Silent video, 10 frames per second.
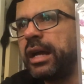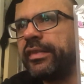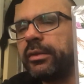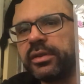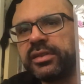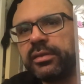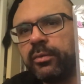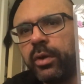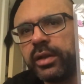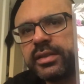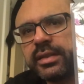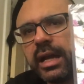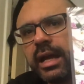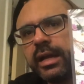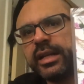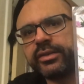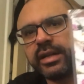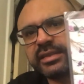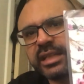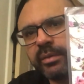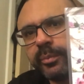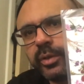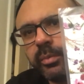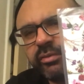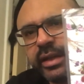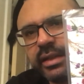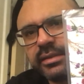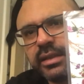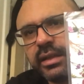think what's interesting about Purple Rain is